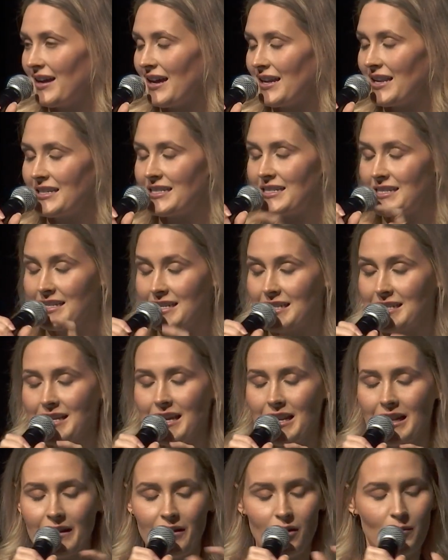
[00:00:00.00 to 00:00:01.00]
and to just
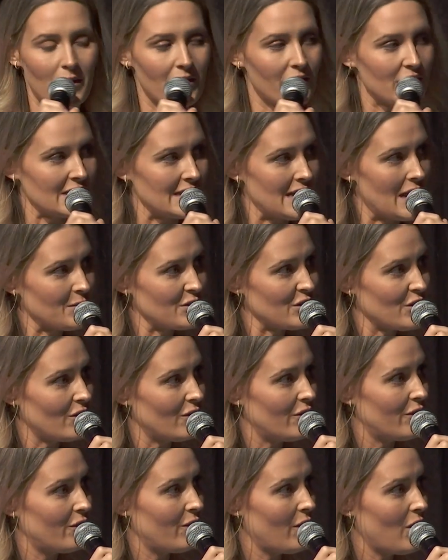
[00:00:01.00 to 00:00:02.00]
get a little bit of a snapshot
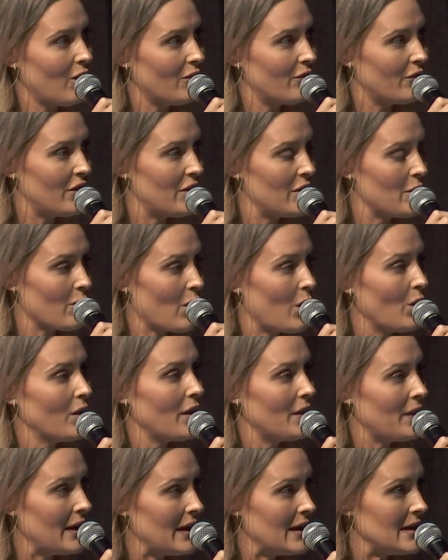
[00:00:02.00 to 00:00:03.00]
of the role
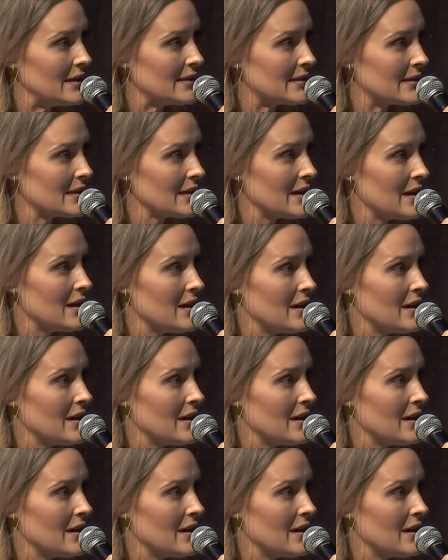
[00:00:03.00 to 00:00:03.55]
that these